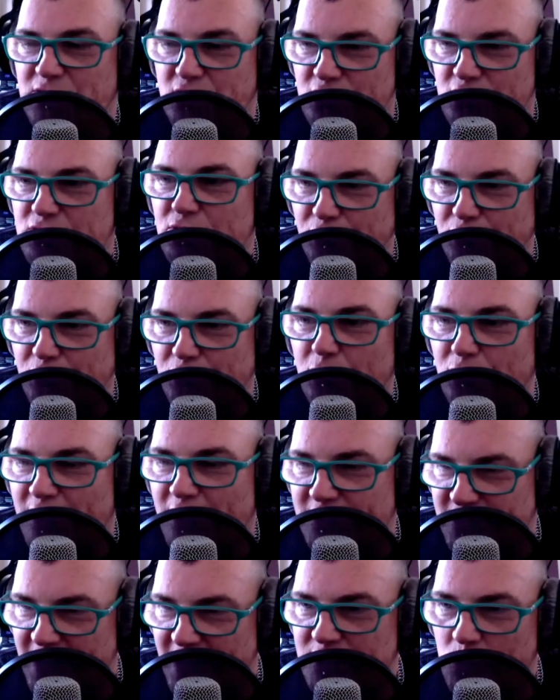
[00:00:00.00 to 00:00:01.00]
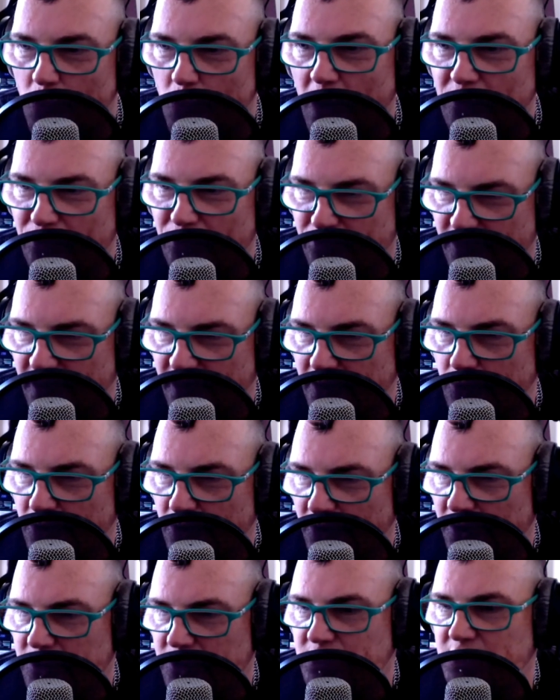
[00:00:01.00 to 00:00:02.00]
There's a few. that's one
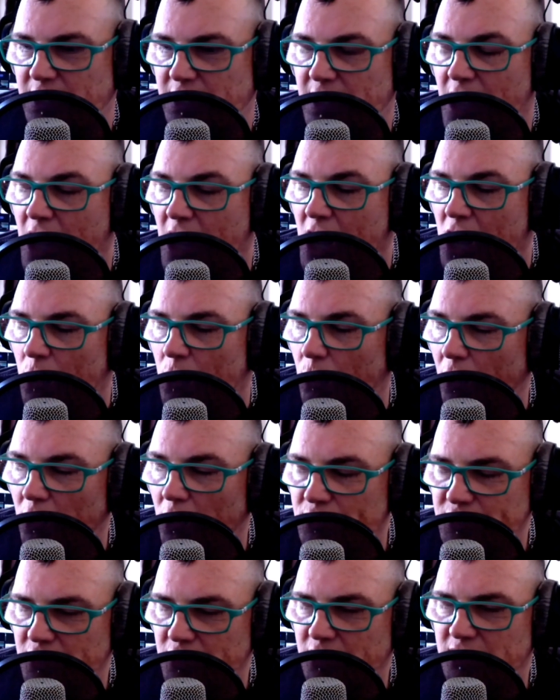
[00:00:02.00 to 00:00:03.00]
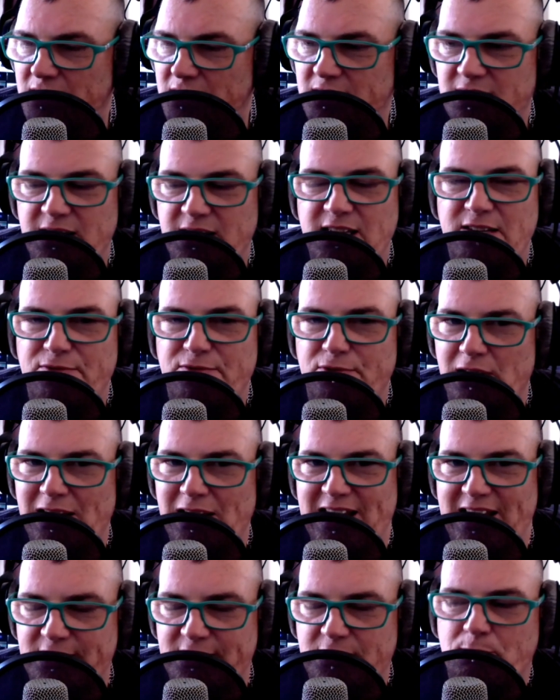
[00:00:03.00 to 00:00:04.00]
thing we're gonna see. We're also gonna see
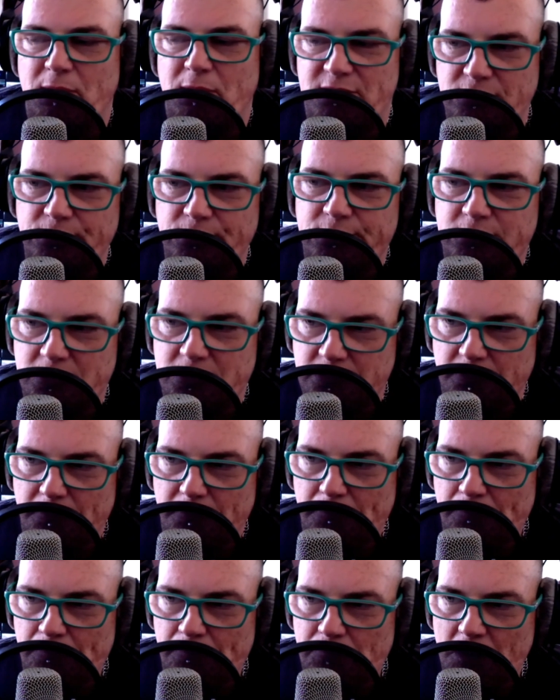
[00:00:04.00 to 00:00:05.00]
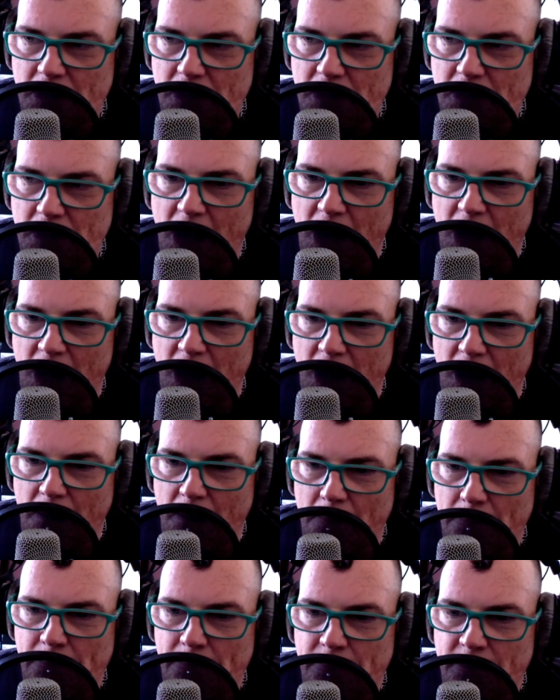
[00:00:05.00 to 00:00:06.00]
even less bezels.
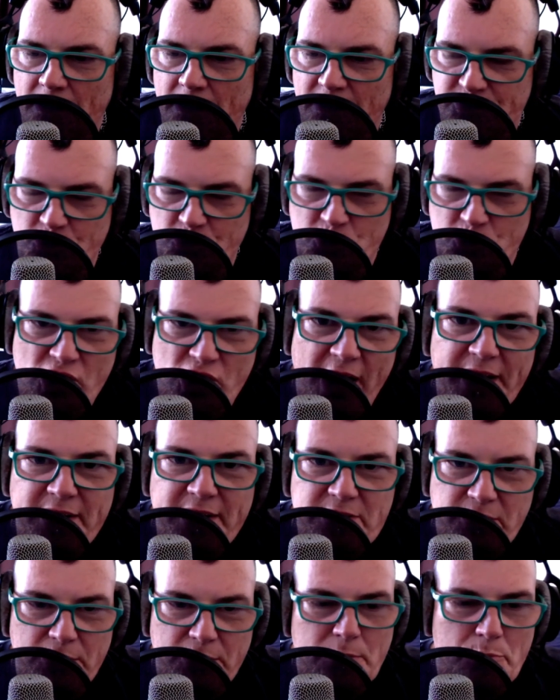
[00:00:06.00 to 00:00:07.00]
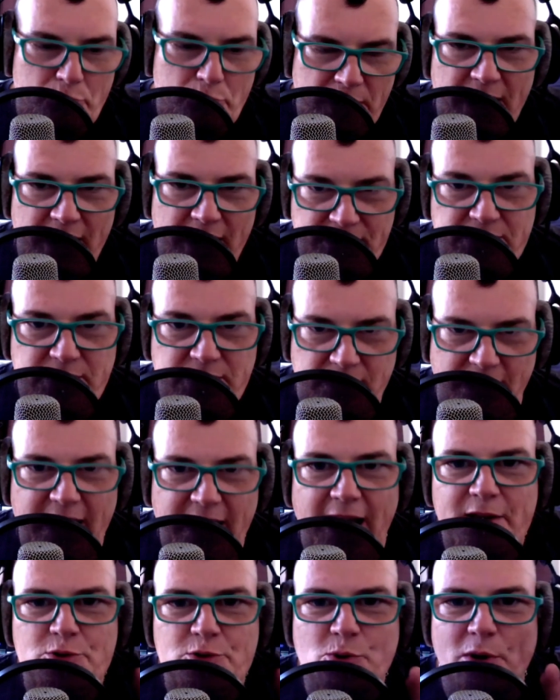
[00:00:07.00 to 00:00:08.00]
Um, so China is going to bring us.
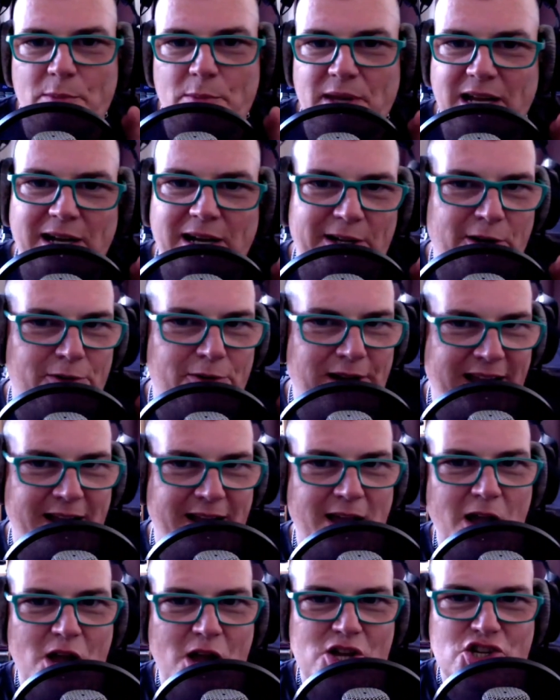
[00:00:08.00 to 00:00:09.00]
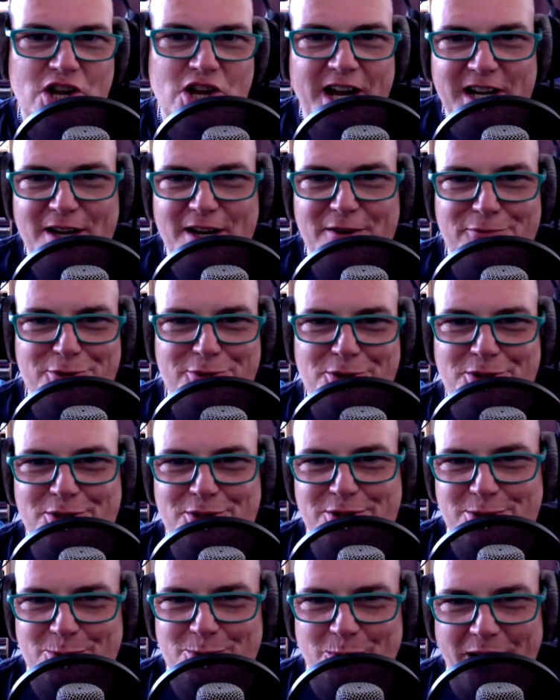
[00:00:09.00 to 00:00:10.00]
I just want to be clear, like China
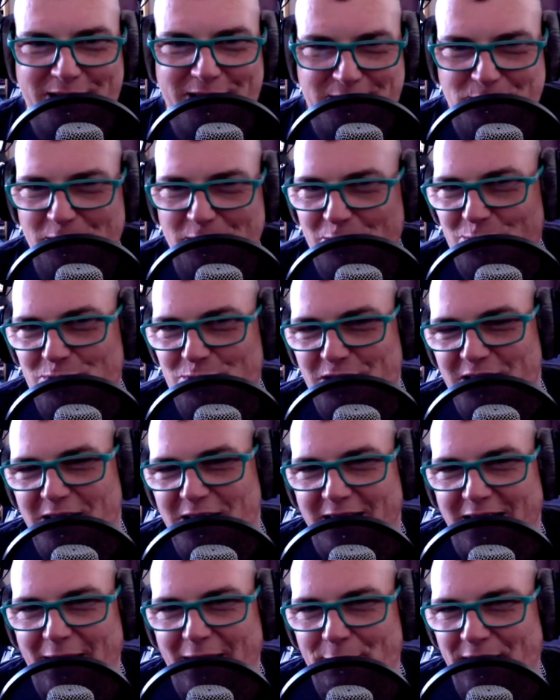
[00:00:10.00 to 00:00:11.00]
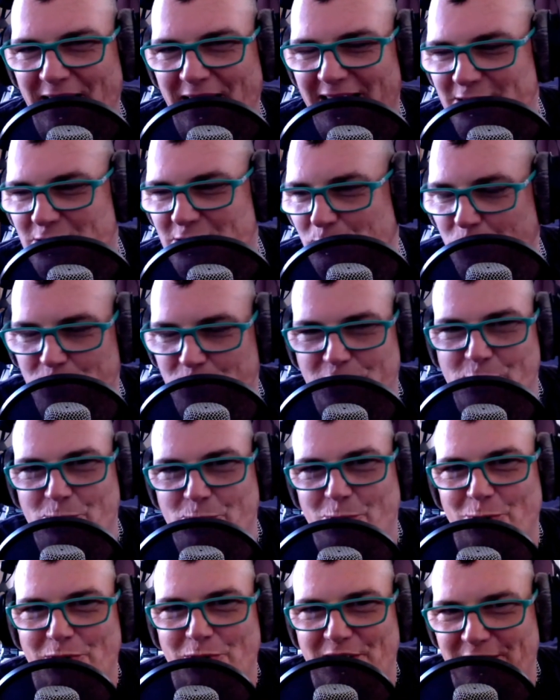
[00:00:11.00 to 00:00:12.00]
versus the West, because I mean, I hate to put
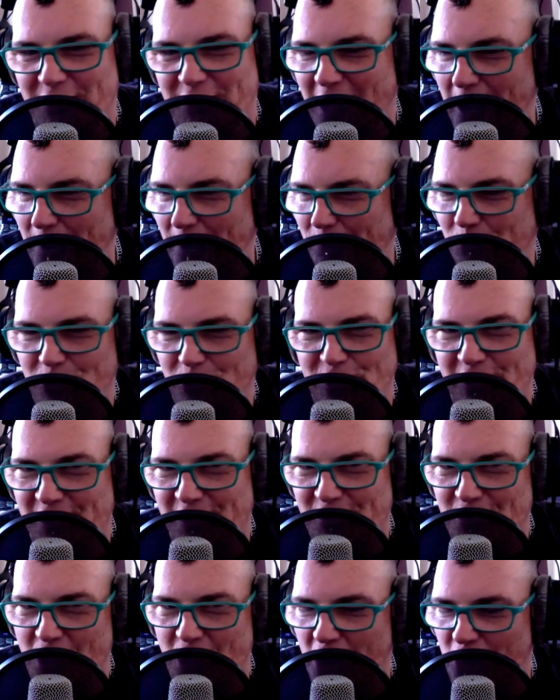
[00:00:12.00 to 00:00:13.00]
Google and Apple in,